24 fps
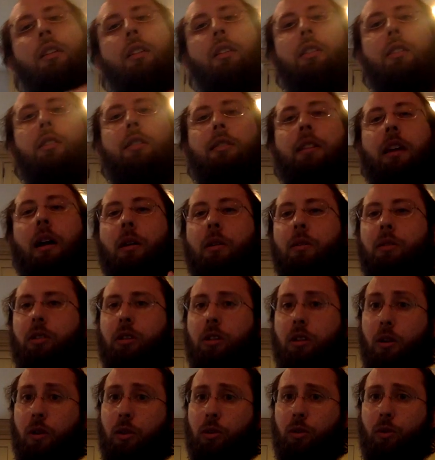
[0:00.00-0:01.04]
the sound
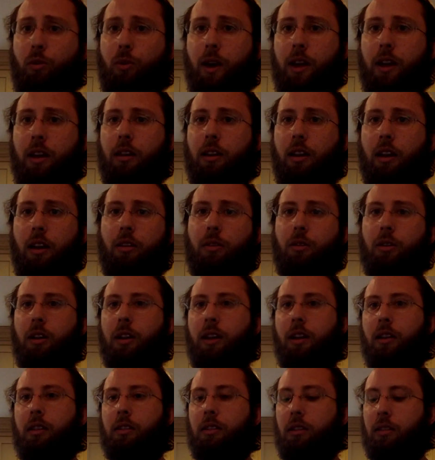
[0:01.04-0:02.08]
goes away again, or it
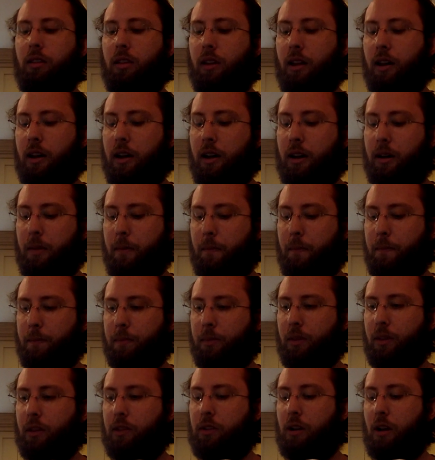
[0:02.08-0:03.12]
gets
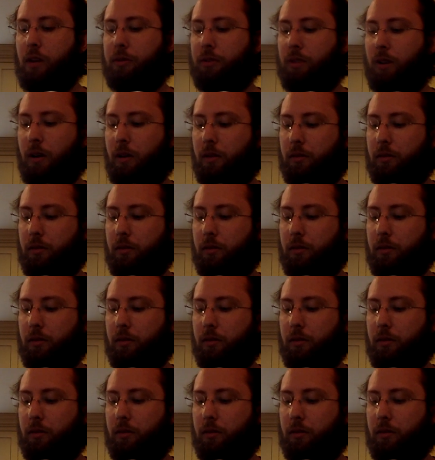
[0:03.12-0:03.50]
softer.